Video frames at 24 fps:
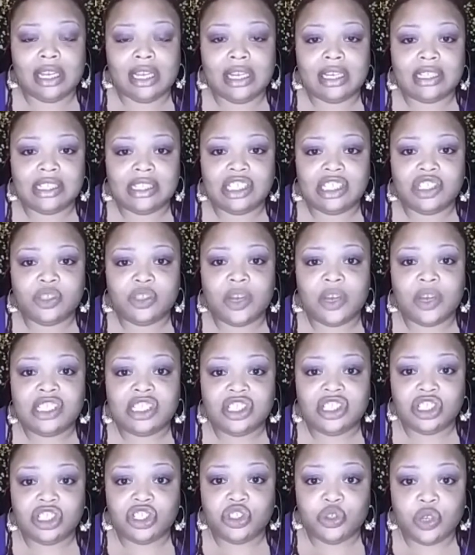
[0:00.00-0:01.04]
a
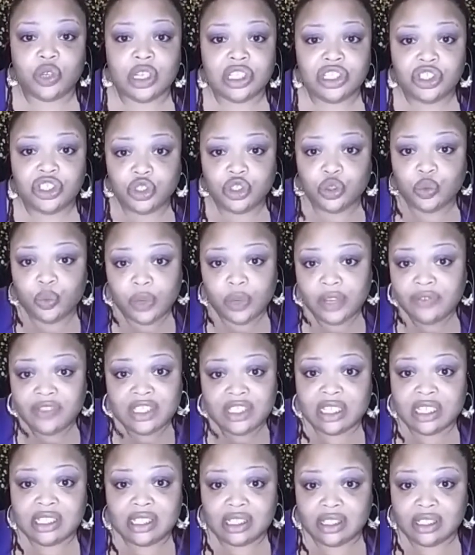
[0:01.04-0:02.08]
situation to trust you with
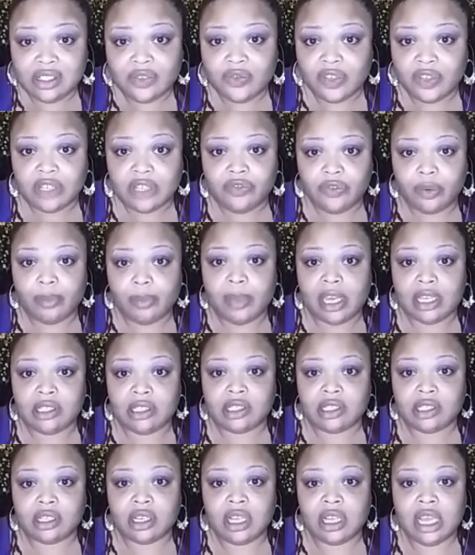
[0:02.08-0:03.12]
sensitive
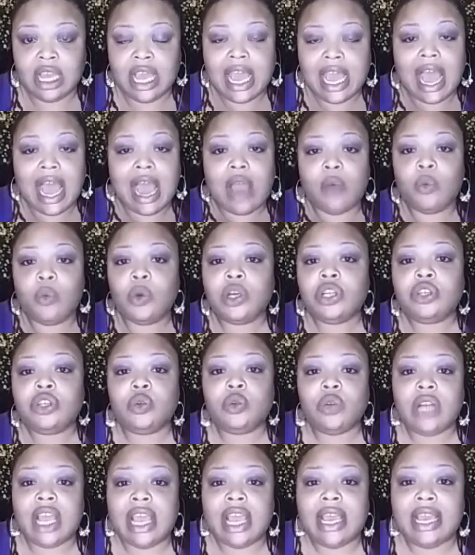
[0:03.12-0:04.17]
information. I wouldn't
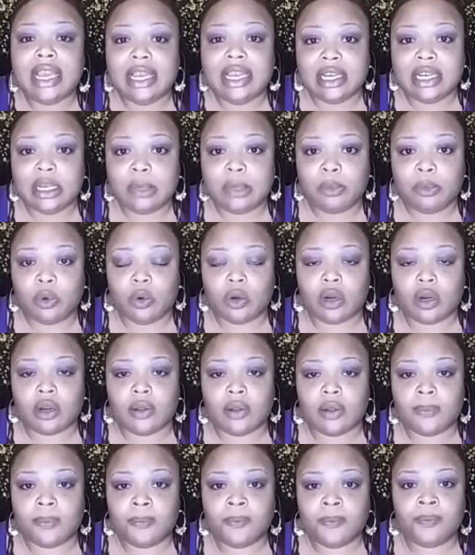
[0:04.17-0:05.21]
do that anymore.
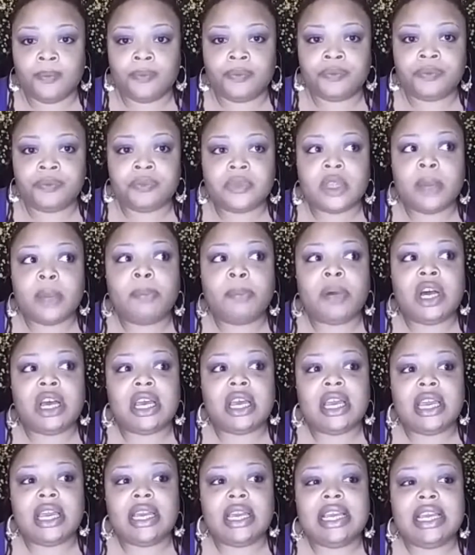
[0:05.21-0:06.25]

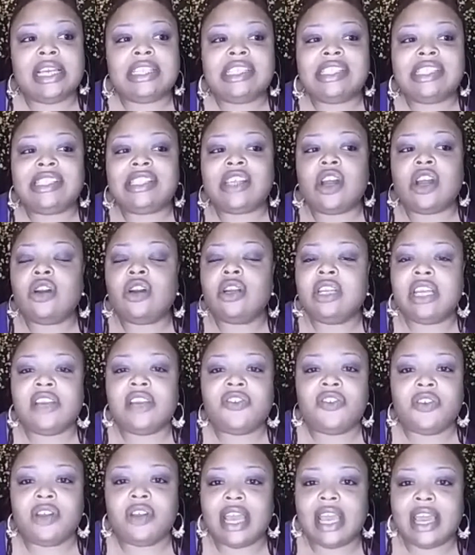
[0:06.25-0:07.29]
But it's certain
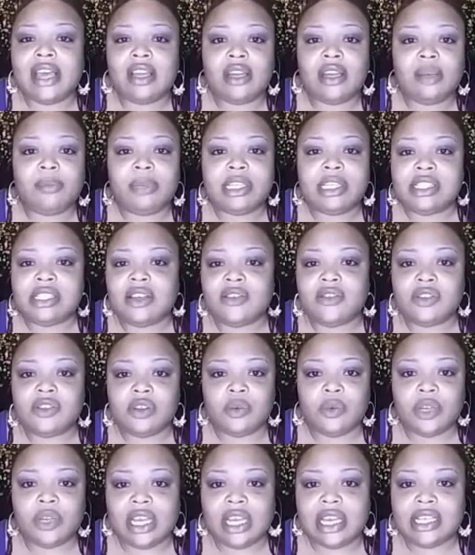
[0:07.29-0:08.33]
different elements of the
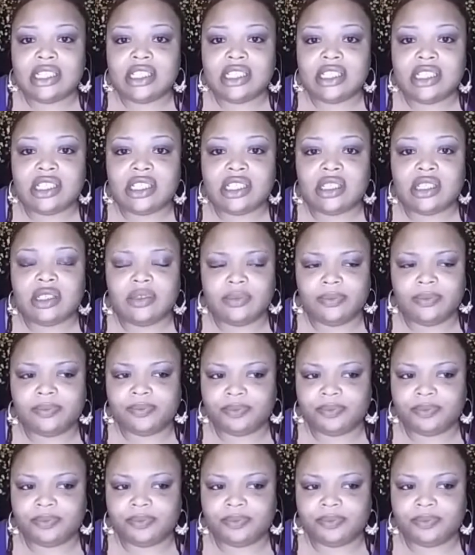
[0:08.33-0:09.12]
relationship